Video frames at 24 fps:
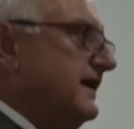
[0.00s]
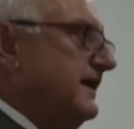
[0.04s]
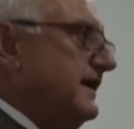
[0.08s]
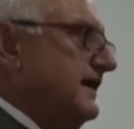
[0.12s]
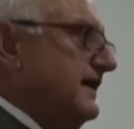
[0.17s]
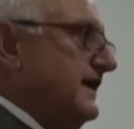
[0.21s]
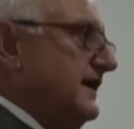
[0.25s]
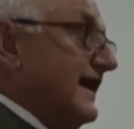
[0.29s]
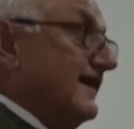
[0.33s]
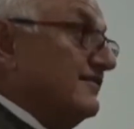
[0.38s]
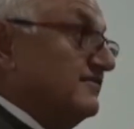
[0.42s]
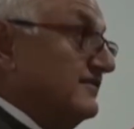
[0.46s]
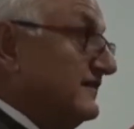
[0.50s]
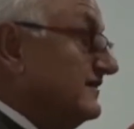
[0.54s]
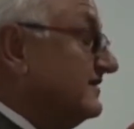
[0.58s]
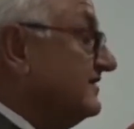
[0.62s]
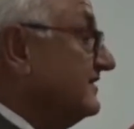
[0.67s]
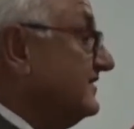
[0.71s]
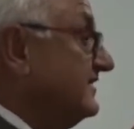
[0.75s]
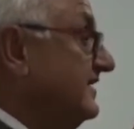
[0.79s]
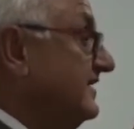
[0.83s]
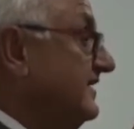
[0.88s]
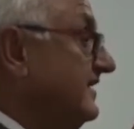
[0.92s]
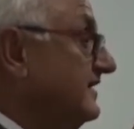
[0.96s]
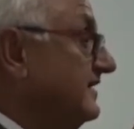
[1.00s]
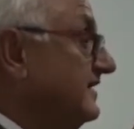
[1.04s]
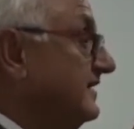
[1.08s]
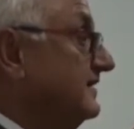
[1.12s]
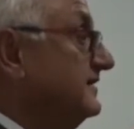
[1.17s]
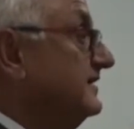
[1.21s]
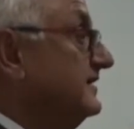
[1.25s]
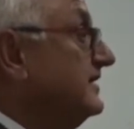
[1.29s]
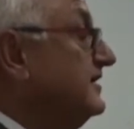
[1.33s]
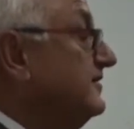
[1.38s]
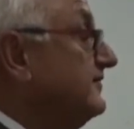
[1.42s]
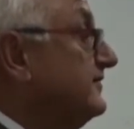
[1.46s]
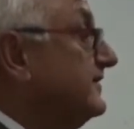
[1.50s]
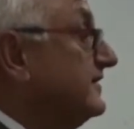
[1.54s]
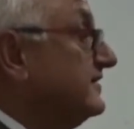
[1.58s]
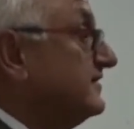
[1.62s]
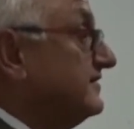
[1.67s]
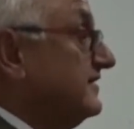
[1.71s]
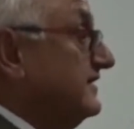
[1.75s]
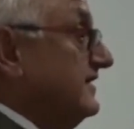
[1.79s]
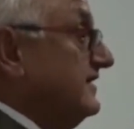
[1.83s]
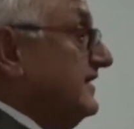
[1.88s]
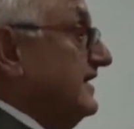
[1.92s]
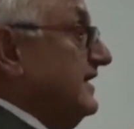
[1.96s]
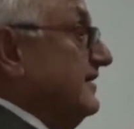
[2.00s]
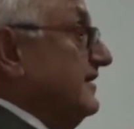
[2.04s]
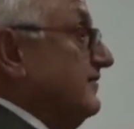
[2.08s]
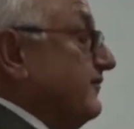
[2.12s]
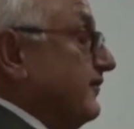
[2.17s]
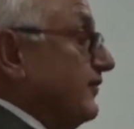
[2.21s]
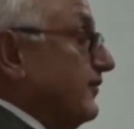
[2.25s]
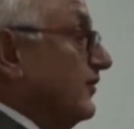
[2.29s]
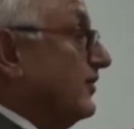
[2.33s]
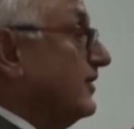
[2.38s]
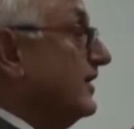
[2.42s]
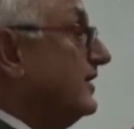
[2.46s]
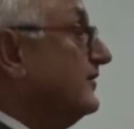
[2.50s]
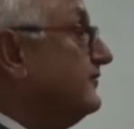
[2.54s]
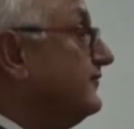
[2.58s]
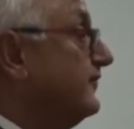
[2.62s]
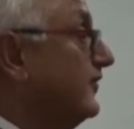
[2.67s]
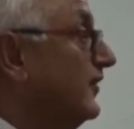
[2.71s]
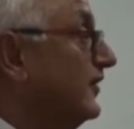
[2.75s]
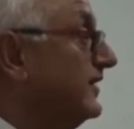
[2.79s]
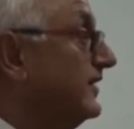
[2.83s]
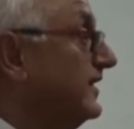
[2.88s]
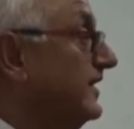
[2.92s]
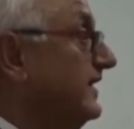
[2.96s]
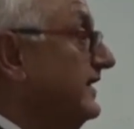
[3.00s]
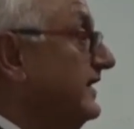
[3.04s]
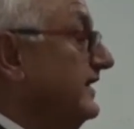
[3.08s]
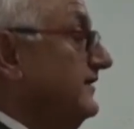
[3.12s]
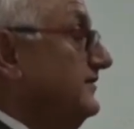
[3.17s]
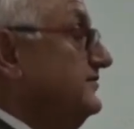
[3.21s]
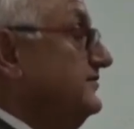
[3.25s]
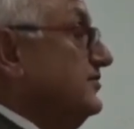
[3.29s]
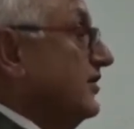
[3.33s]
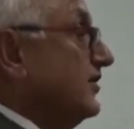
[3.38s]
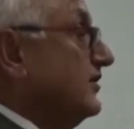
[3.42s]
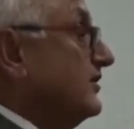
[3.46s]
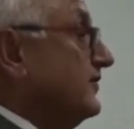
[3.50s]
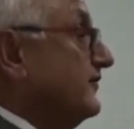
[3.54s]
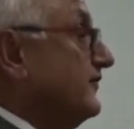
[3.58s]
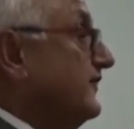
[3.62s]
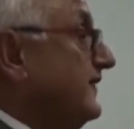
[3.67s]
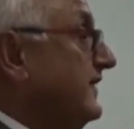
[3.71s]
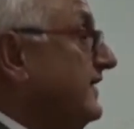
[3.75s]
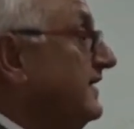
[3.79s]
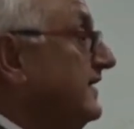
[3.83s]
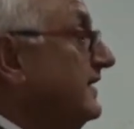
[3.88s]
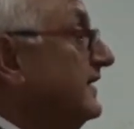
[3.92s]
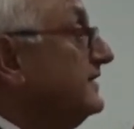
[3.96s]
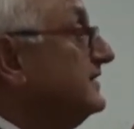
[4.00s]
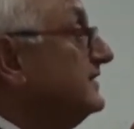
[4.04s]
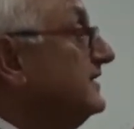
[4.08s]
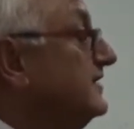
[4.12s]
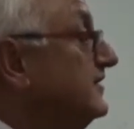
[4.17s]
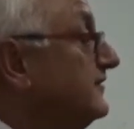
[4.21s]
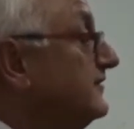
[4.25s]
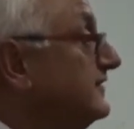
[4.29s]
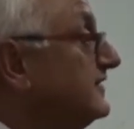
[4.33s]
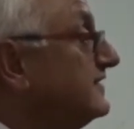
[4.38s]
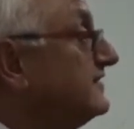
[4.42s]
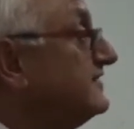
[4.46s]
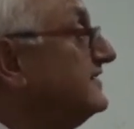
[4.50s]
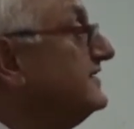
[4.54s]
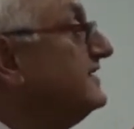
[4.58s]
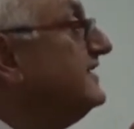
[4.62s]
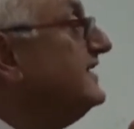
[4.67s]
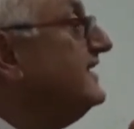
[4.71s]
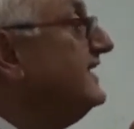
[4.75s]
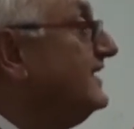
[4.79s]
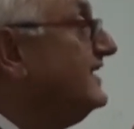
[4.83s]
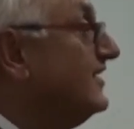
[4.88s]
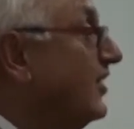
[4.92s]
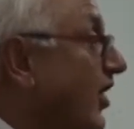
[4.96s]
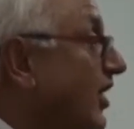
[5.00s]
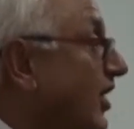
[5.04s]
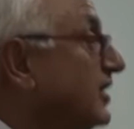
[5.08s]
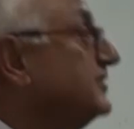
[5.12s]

in ethnicity, the diversity in flora, fauna, in geography, the diversity in